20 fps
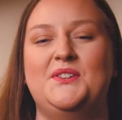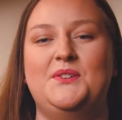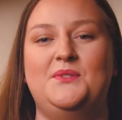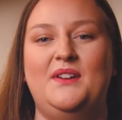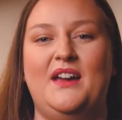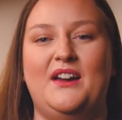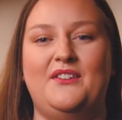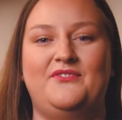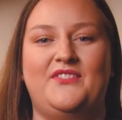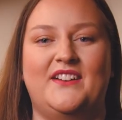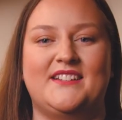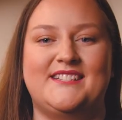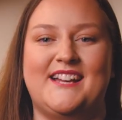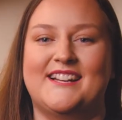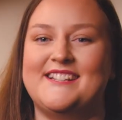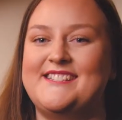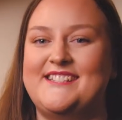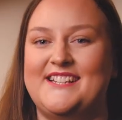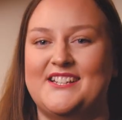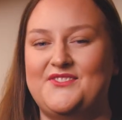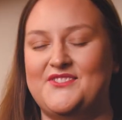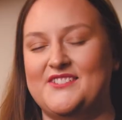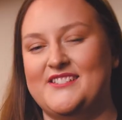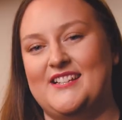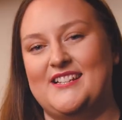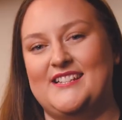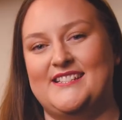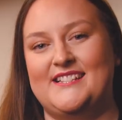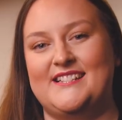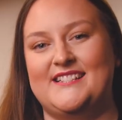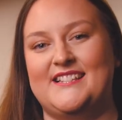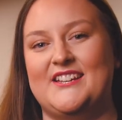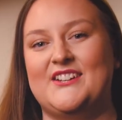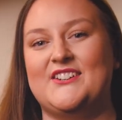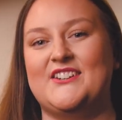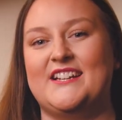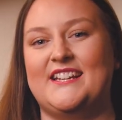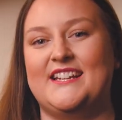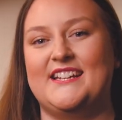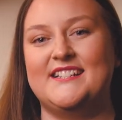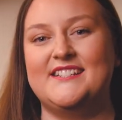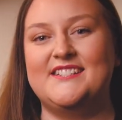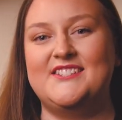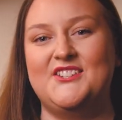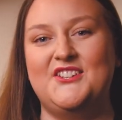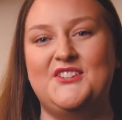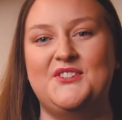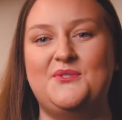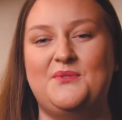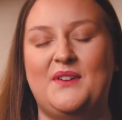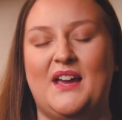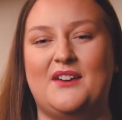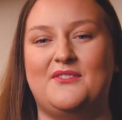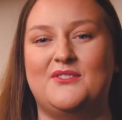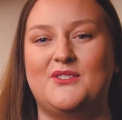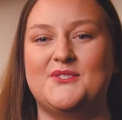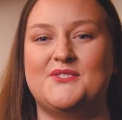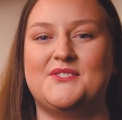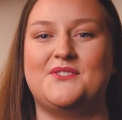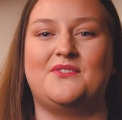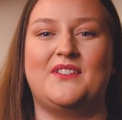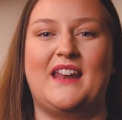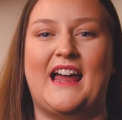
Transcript: We have fantastic facilities here at Kingston. We have lots of